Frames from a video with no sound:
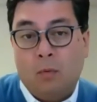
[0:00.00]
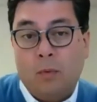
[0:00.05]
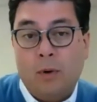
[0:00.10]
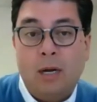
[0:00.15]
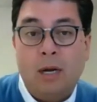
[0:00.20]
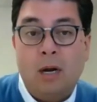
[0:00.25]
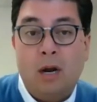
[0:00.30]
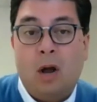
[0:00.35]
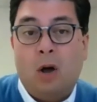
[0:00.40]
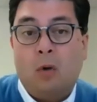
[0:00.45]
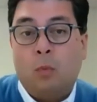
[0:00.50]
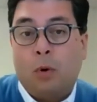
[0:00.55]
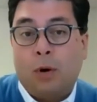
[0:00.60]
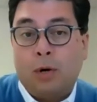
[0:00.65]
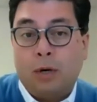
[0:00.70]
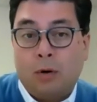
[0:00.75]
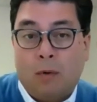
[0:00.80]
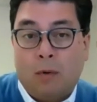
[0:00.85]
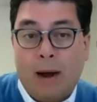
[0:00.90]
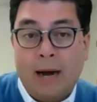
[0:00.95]
We
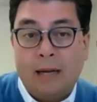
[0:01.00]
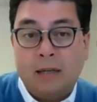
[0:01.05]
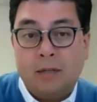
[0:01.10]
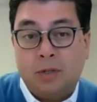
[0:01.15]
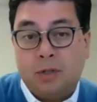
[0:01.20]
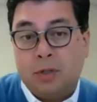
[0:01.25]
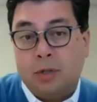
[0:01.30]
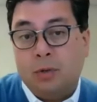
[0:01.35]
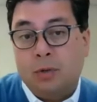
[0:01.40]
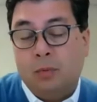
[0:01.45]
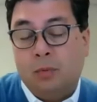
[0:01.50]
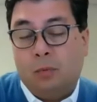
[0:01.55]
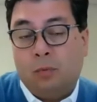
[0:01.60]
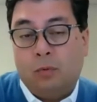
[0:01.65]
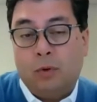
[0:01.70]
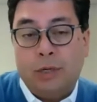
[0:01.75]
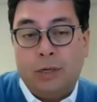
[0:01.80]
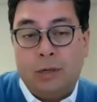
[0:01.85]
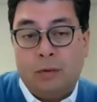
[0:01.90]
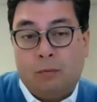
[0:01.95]
award grants to
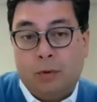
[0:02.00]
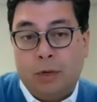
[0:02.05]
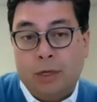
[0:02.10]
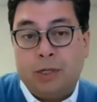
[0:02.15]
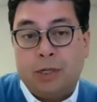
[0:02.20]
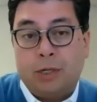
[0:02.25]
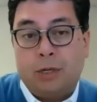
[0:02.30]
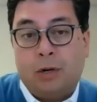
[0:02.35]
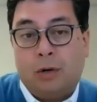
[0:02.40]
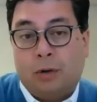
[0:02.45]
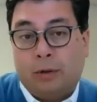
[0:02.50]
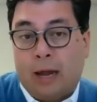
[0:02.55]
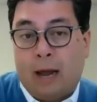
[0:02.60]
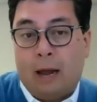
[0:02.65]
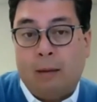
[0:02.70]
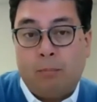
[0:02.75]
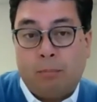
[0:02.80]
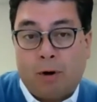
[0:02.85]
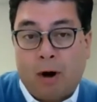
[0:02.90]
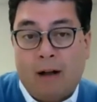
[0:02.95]
regional
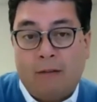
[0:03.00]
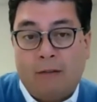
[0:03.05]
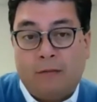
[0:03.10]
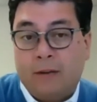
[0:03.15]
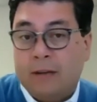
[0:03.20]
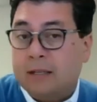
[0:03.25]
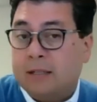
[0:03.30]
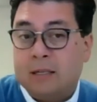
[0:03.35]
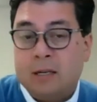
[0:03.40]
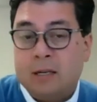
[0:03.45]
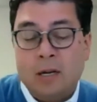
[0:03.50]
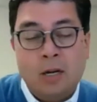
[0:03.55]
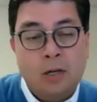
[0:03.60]
nonprofits